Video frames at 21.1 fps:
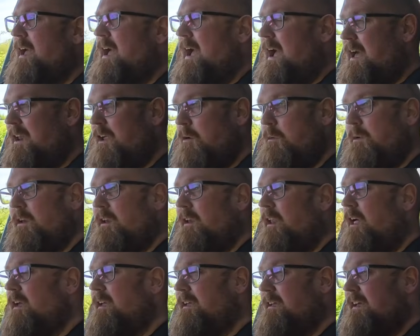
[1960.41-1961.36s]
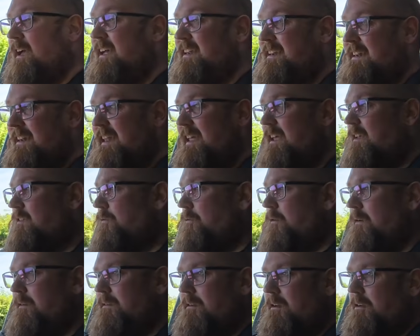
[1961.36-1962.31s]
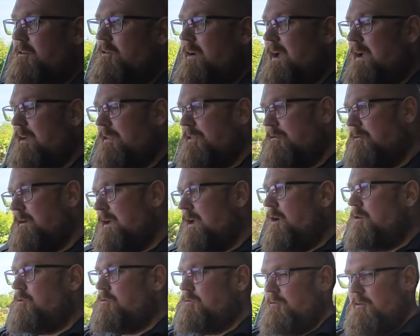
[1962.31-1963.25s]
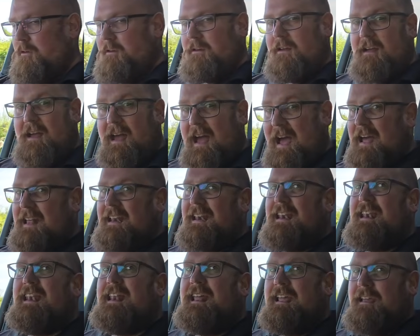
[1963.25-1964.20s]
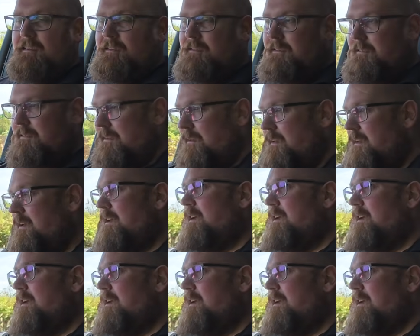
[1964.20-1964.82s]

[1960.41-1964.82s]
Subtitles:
And I would have liked at least for it to crack 300 at least.